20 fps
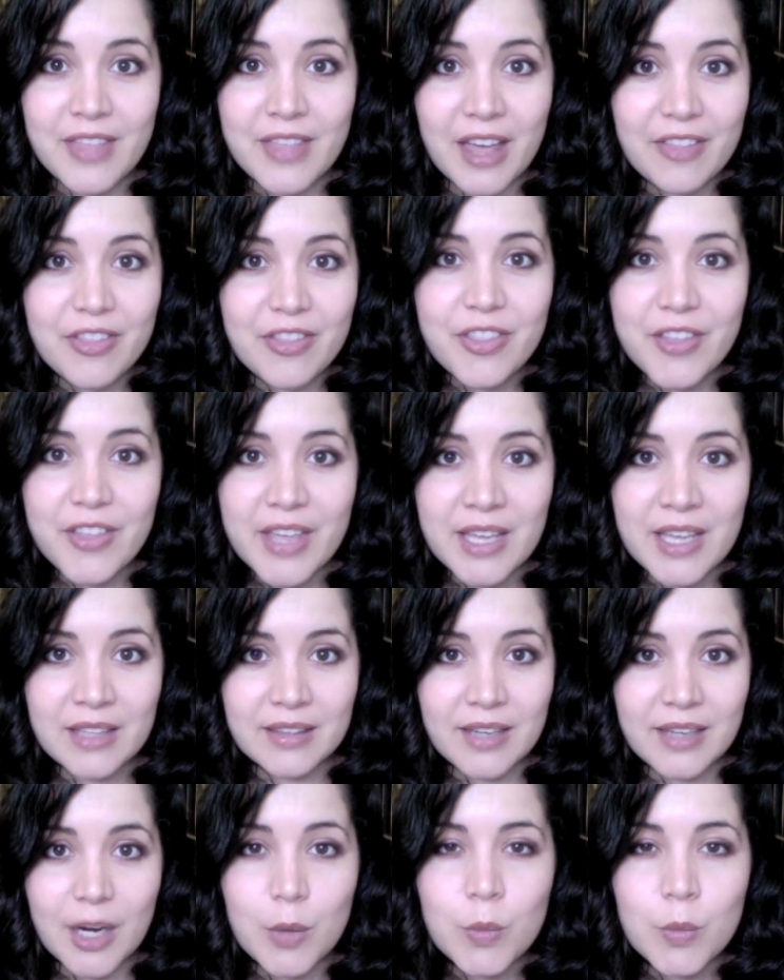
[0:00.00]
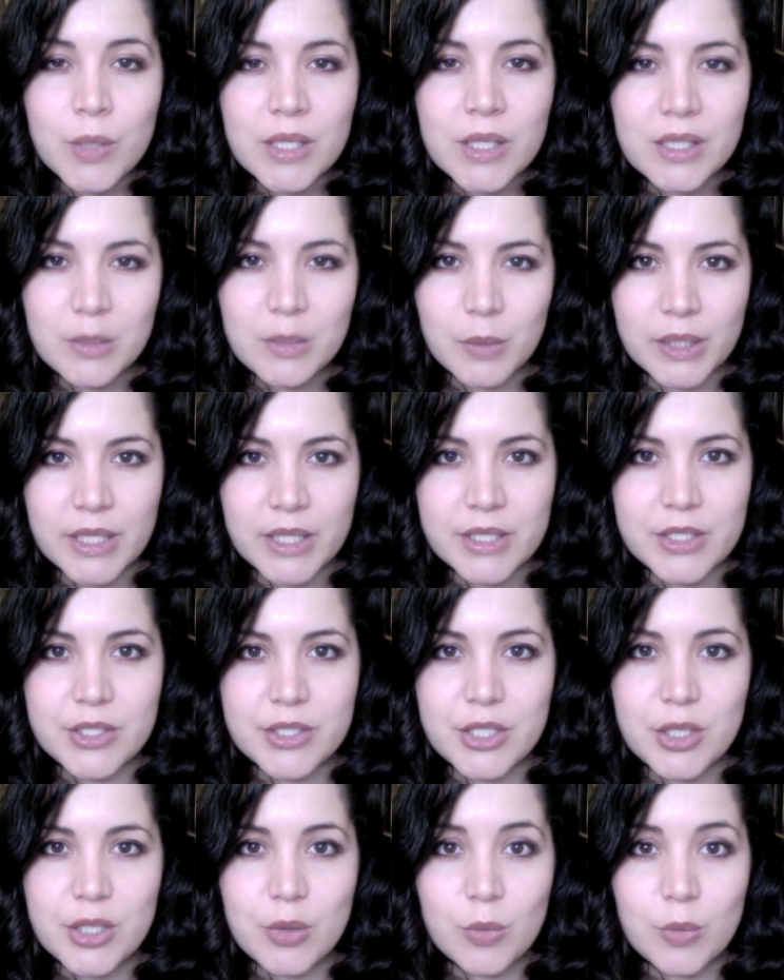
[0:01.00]
that thing that I really wanted
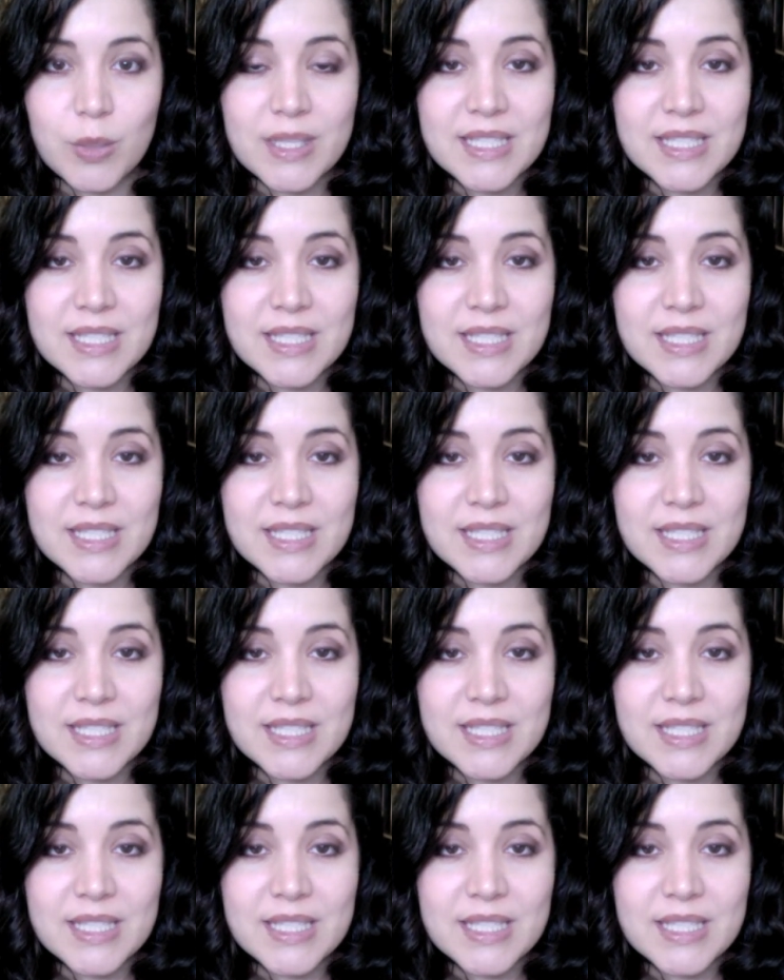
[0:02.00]
to do,